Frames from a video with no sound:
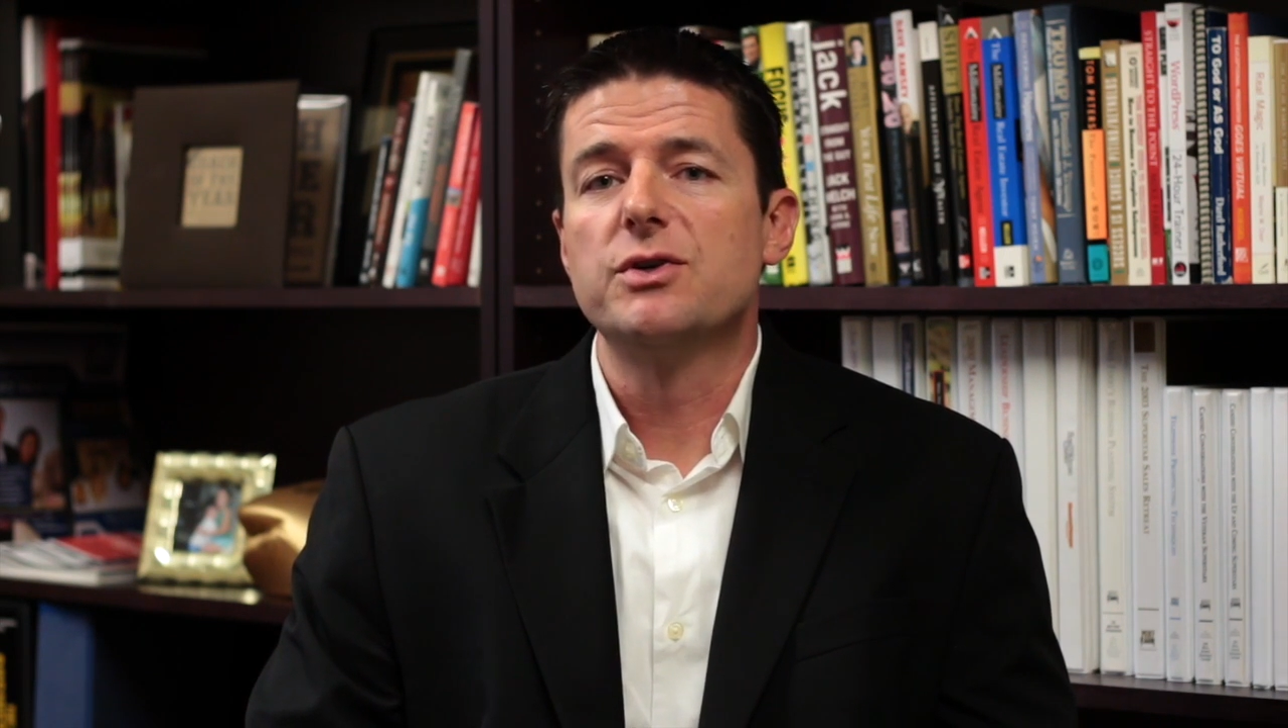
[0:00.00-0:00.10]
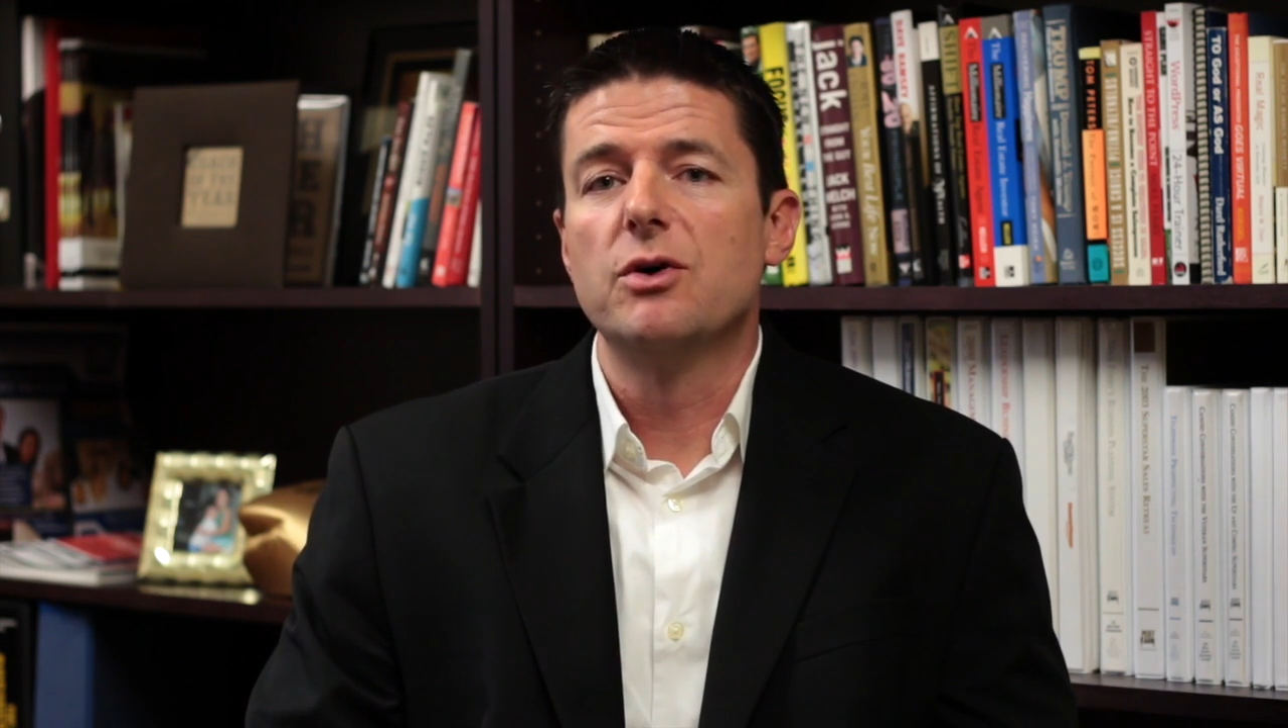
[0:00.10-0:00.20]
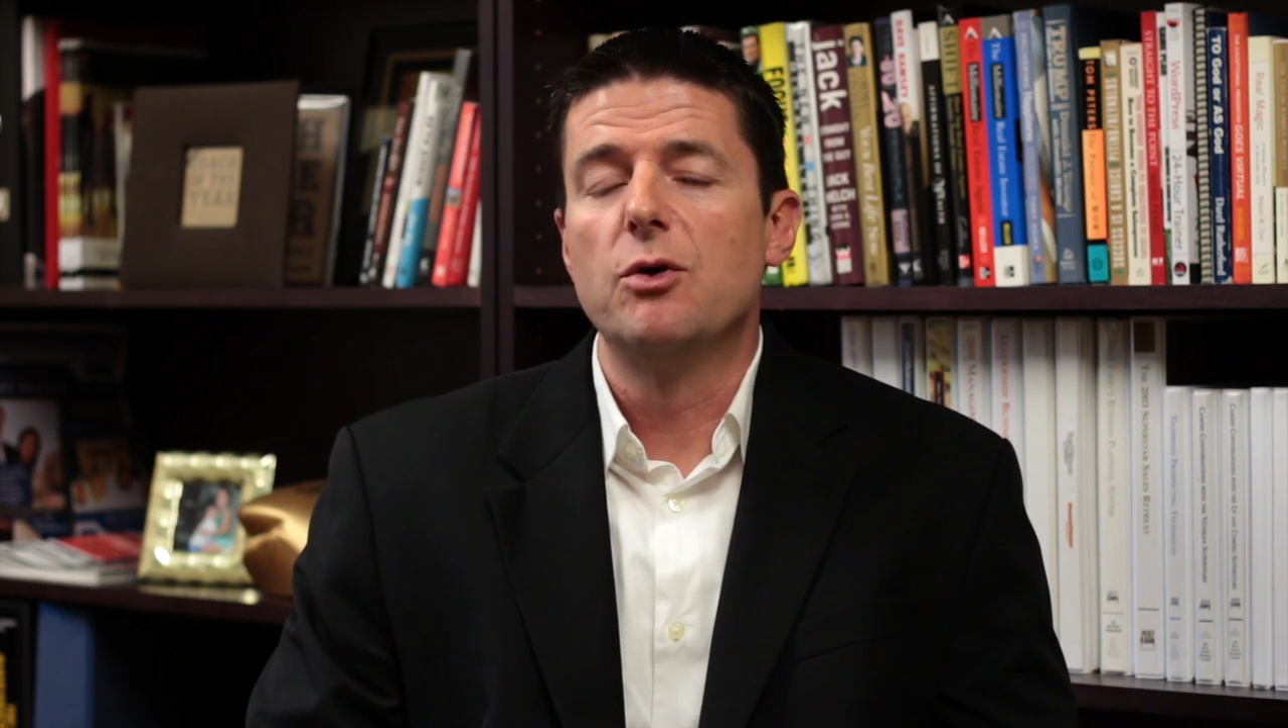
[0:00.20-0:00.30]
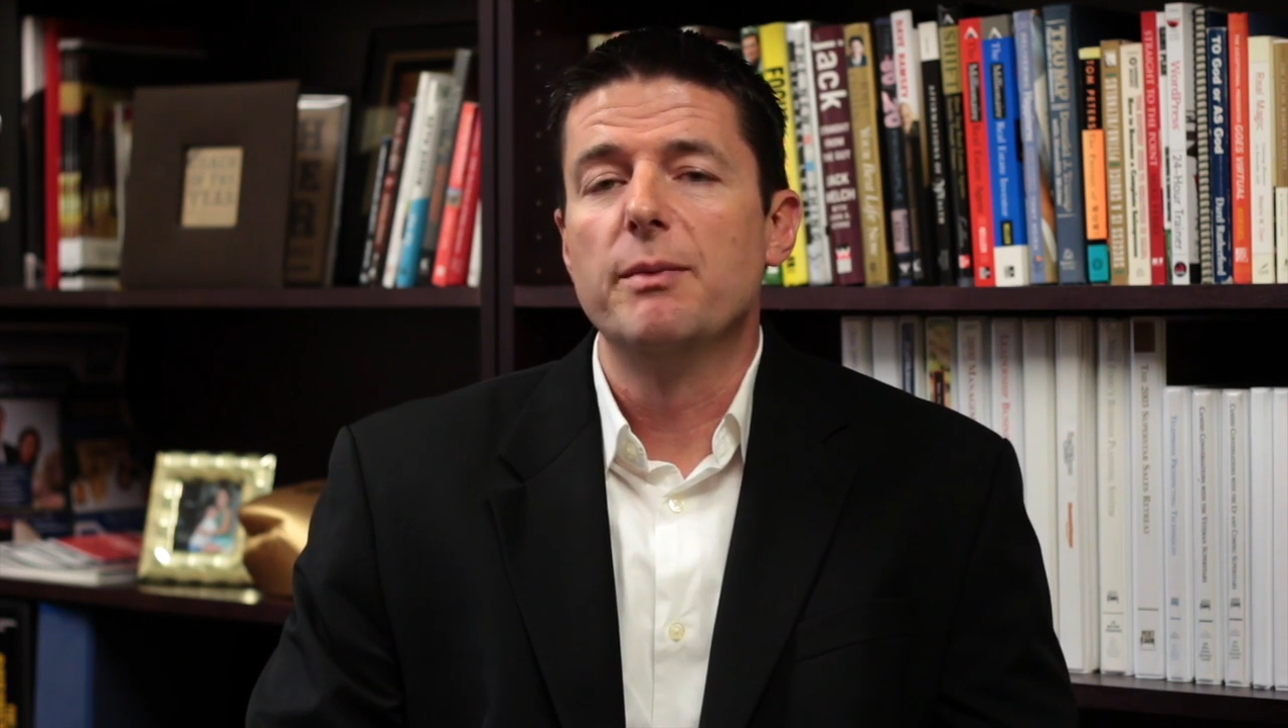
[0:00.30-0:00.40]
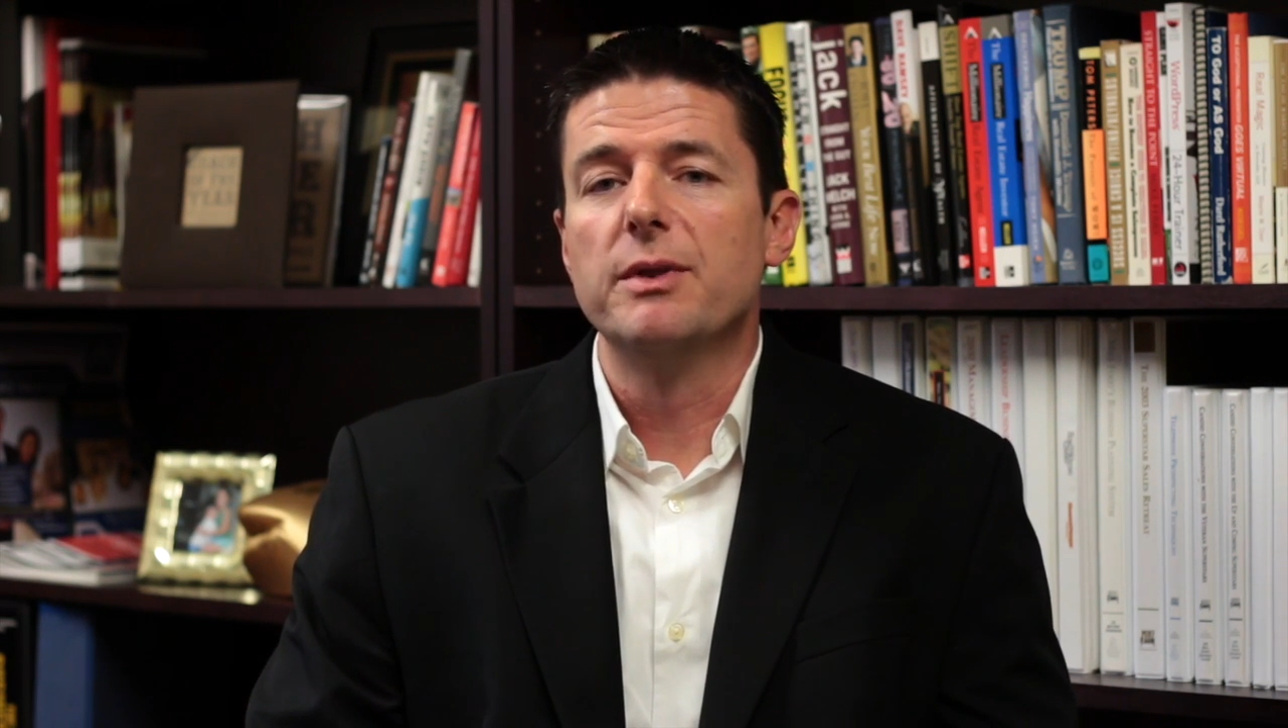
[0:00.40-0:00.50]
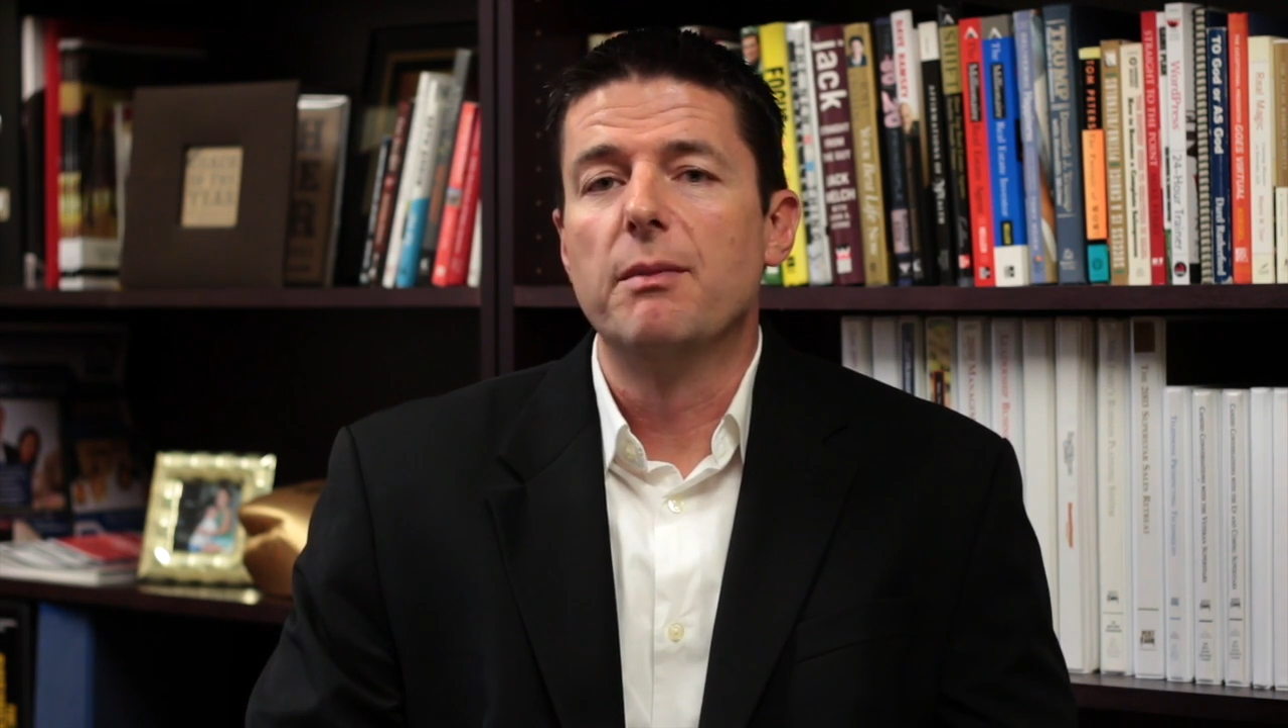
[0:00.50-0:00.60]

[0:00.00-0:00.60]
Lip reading: your home on